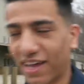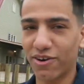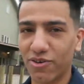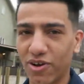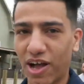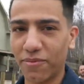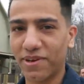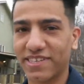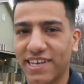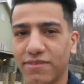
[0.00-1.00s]
I don't know how
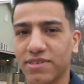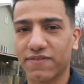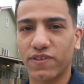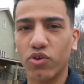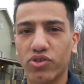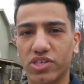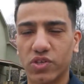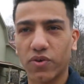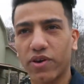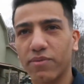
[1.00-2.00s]
many times I've told this
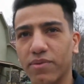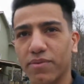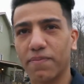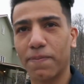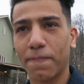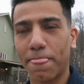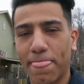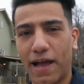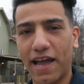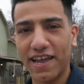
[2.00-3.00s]
story, but
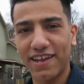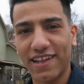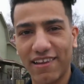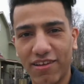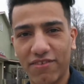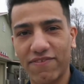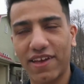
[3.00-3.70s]
I love